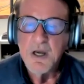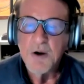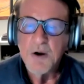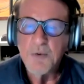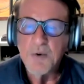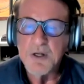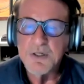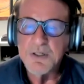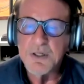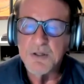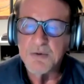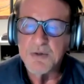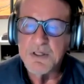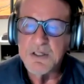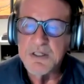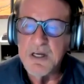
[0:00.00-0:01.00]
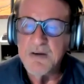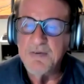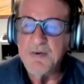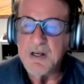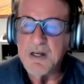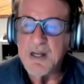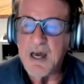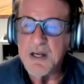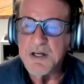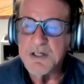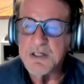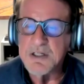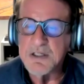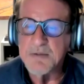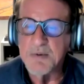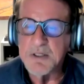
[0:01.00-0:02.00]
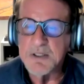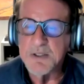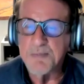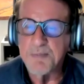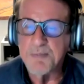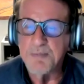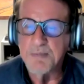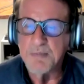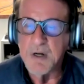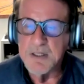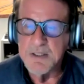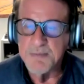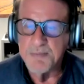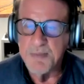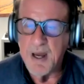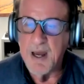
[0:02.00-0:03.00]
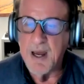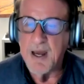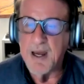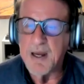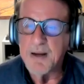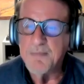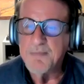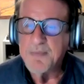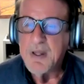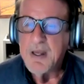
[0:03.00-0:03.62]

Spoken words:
which the receiving nations must pay,